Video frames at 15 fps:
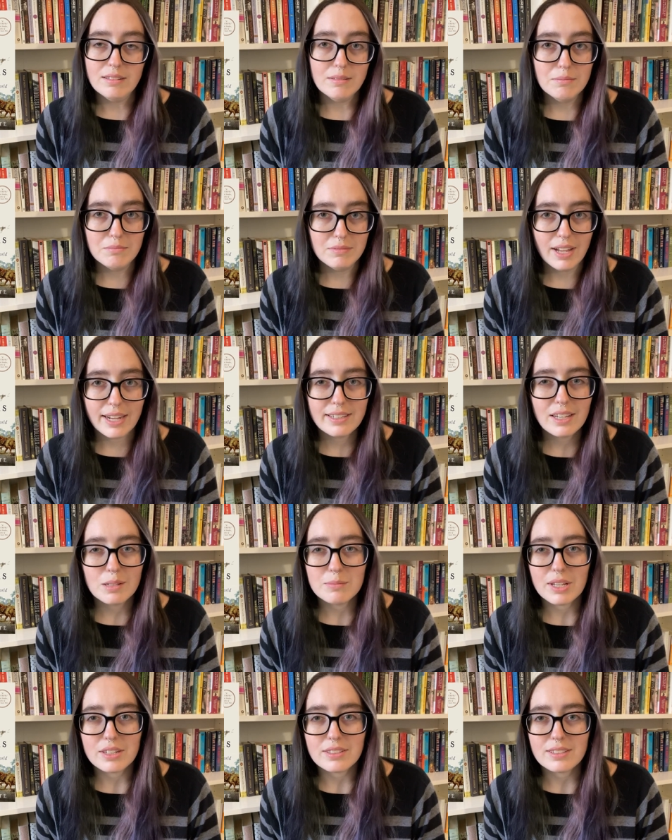nine
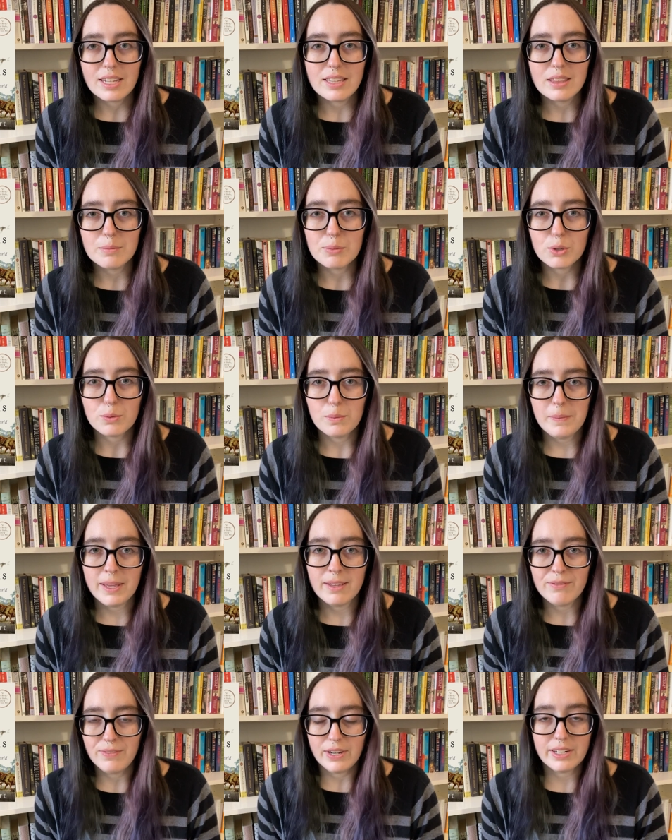times out of 10, the book will
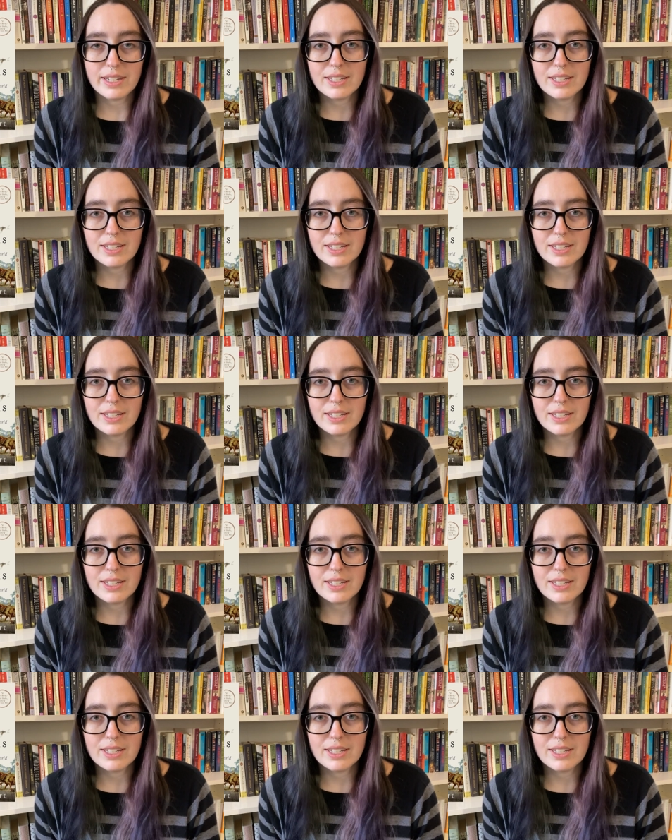make it very